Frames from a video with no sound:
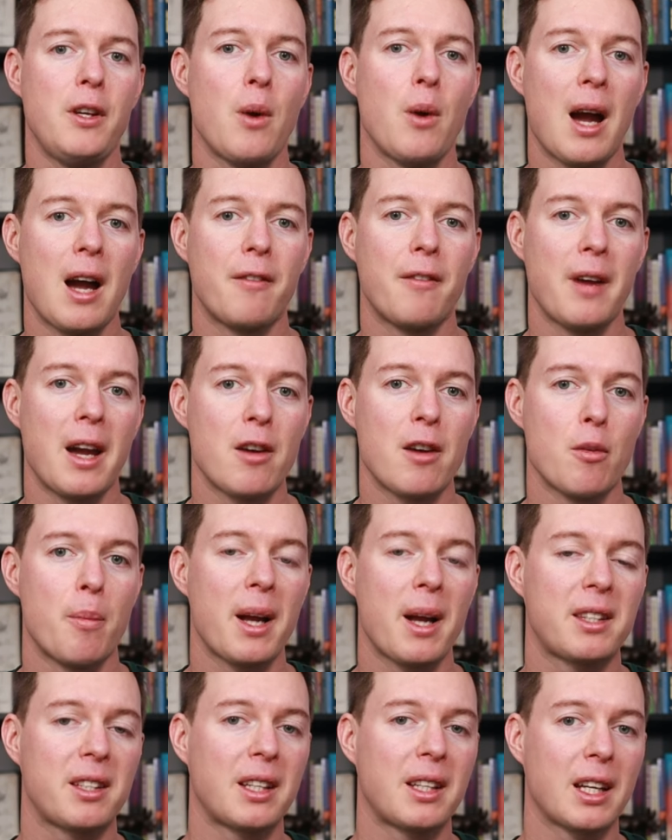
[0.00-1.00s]
you have
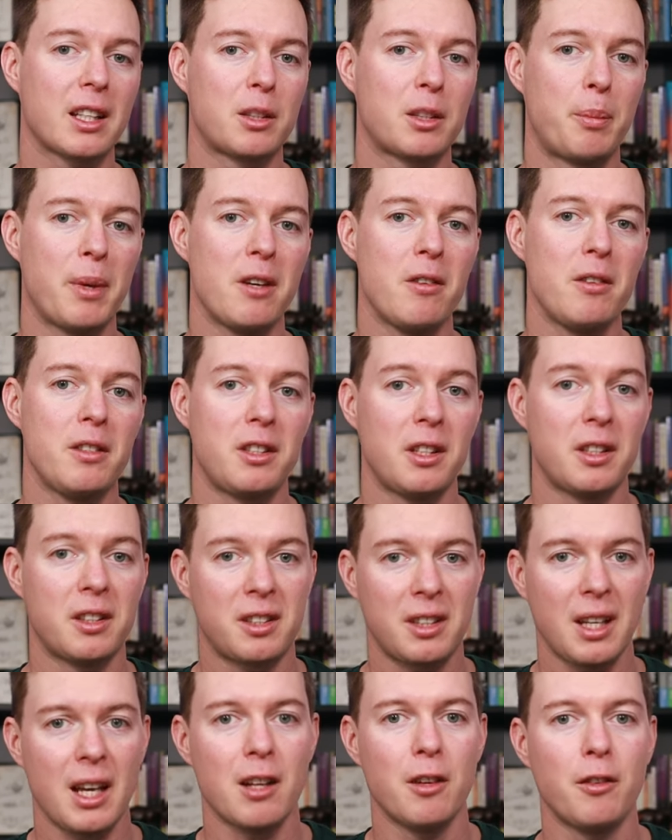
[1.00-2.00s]
aerobatic experience
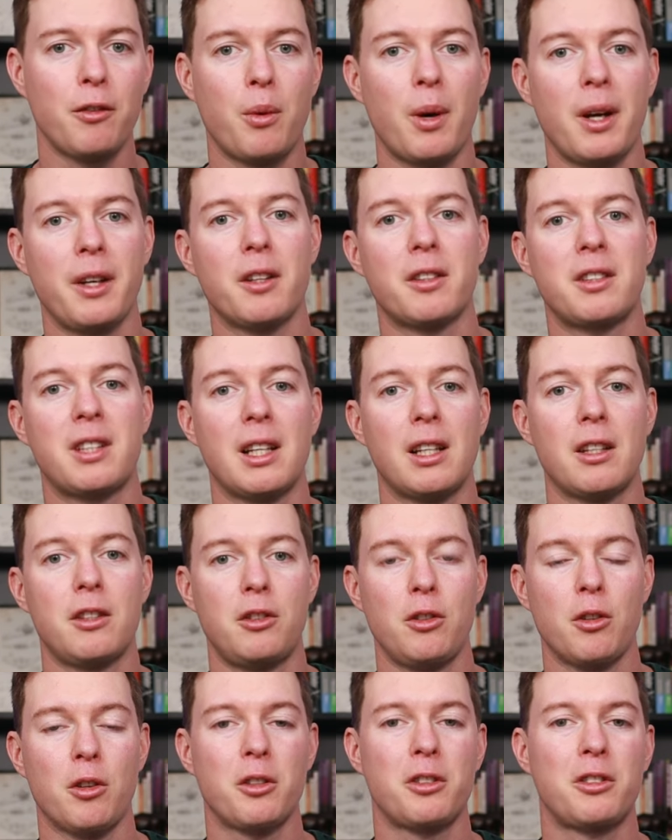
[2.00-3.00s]
yourself, why not tell us
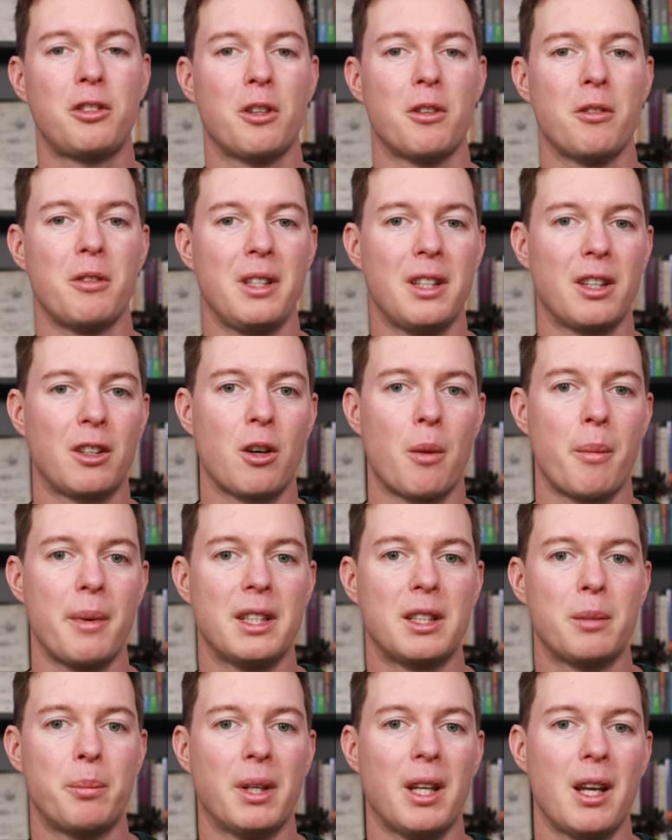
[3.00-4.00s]
your story in the
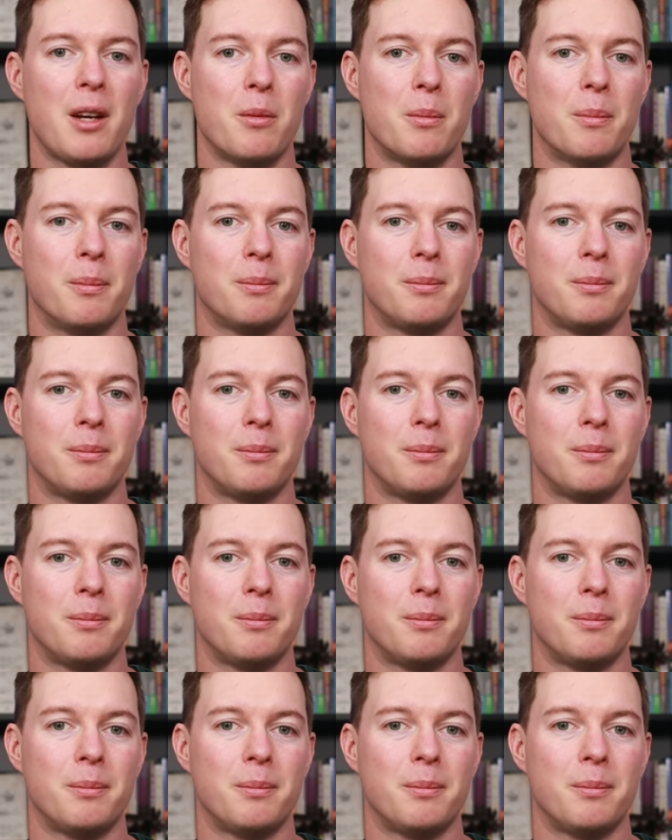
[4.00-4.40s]
comments below?